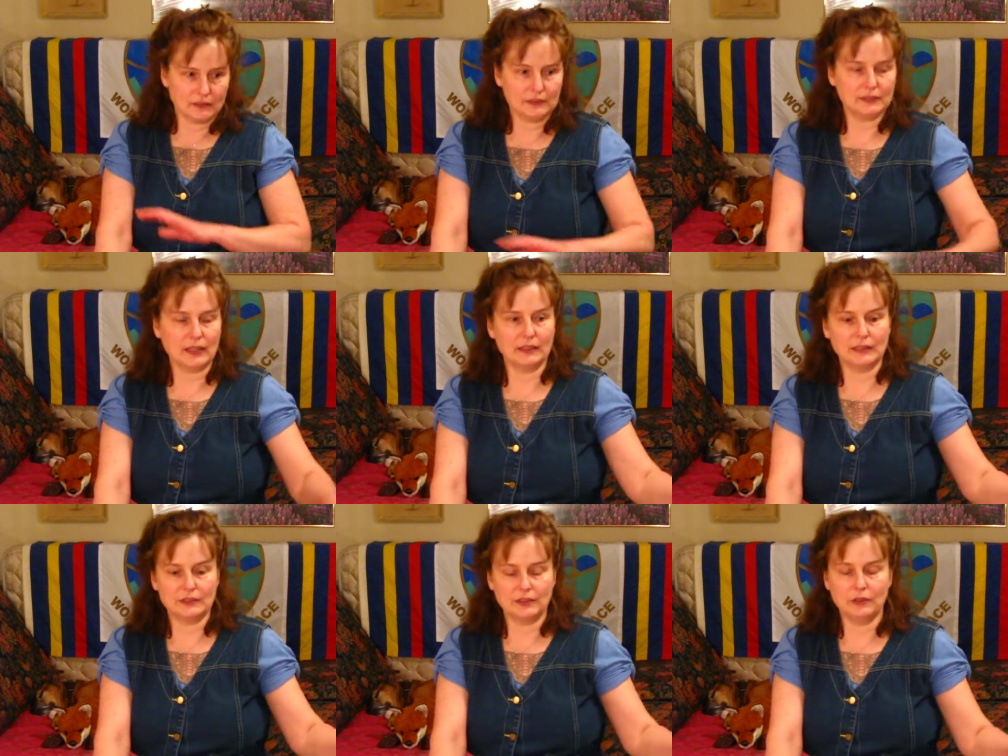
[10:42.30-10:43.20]

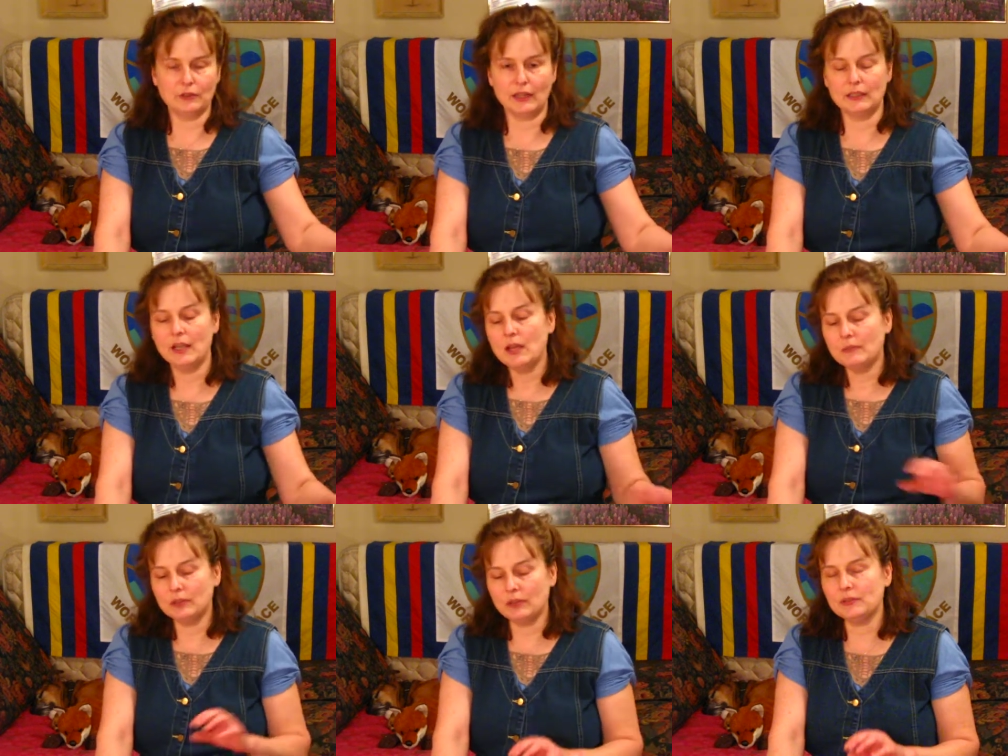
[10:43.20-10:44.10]
selling to Ukraine.
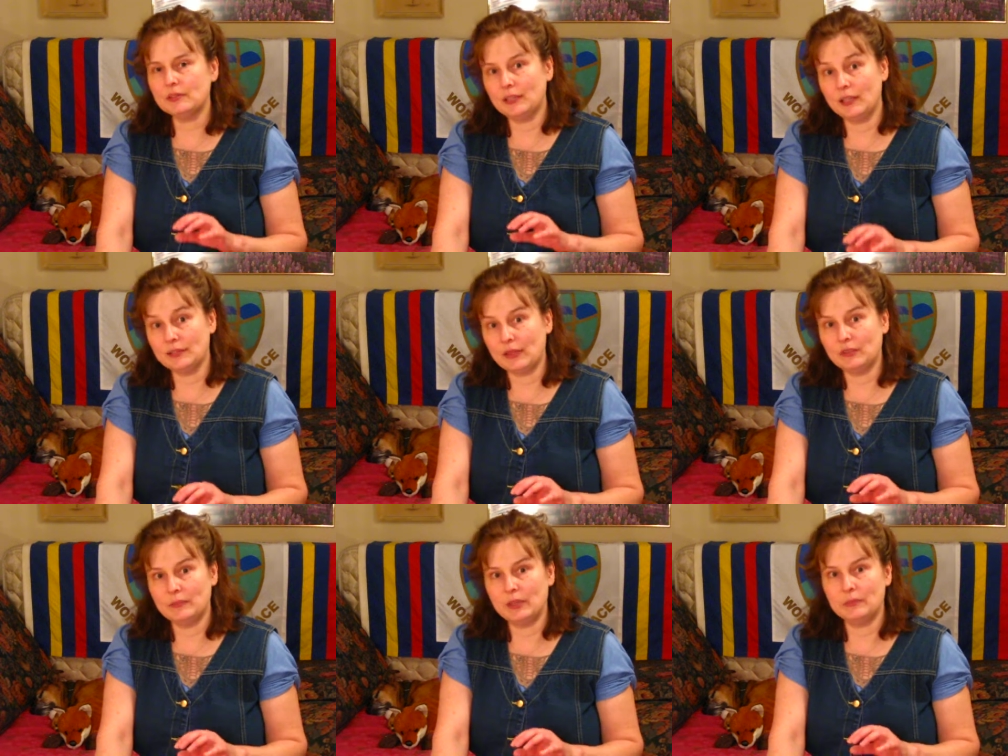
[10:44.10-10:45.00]
But those sales have
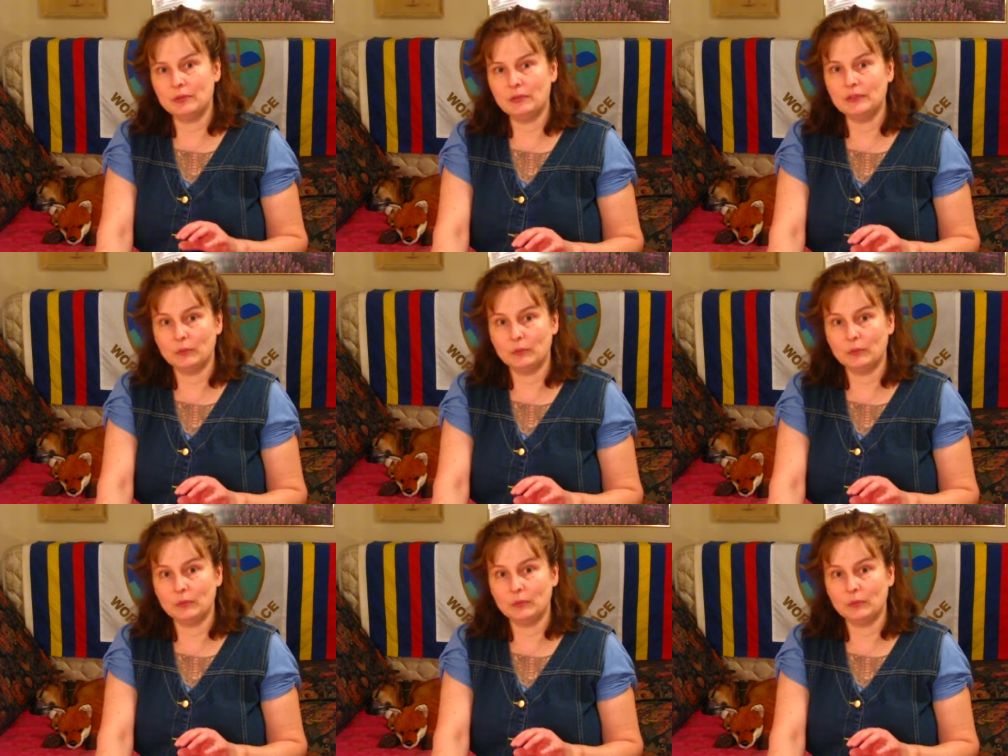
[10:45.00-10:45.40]
to be approved,